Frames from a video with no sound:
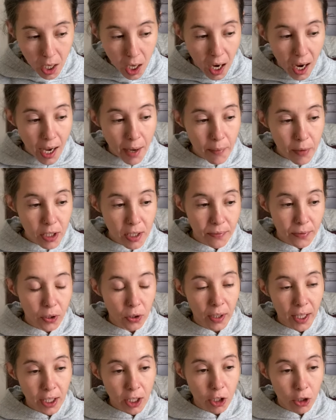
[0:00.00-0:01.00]
I almost feel
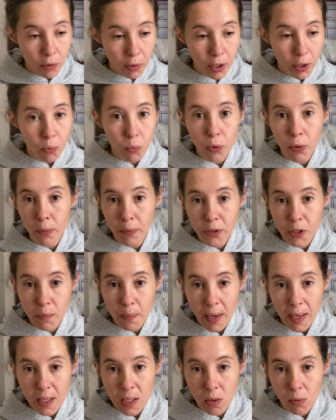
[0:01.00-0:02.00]
like you're in a womb
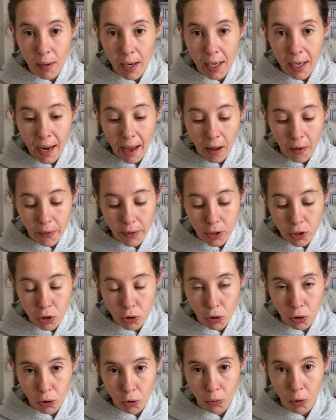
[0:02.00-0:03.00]
space right now that
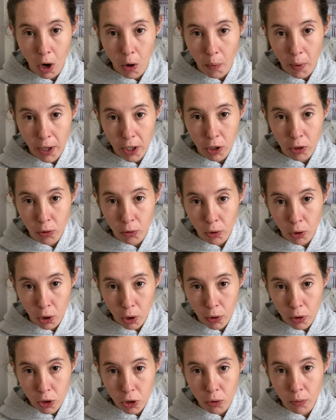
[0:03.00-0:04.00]
you're growing, you're
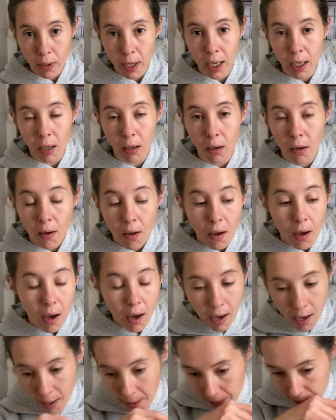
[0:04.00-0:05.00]
nurturing.
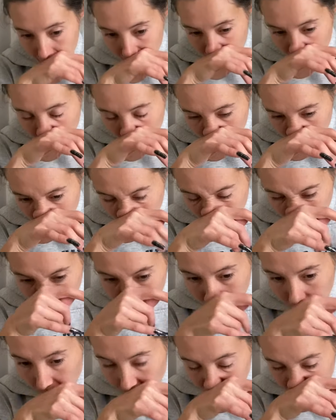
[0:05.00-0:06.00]
Uh, you know, when
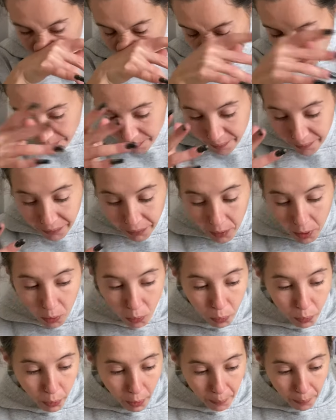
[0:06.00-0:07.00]
when
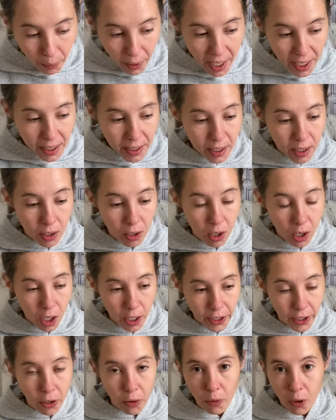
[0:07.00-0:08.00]
we're pregnant,
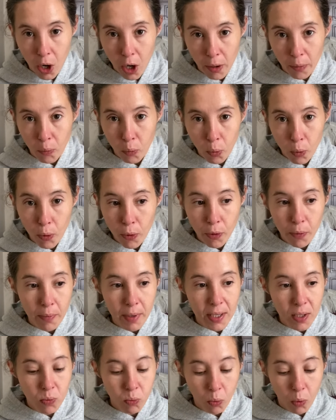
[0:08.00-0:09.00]
you know, our womb
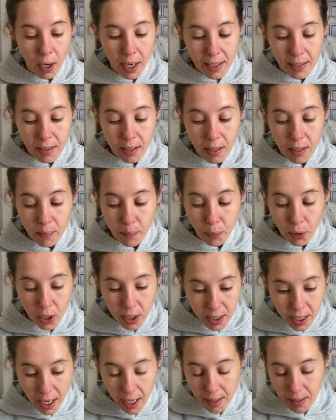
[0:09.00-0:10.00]
is what
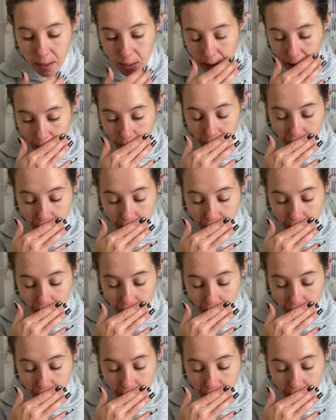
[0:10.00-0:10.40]
protects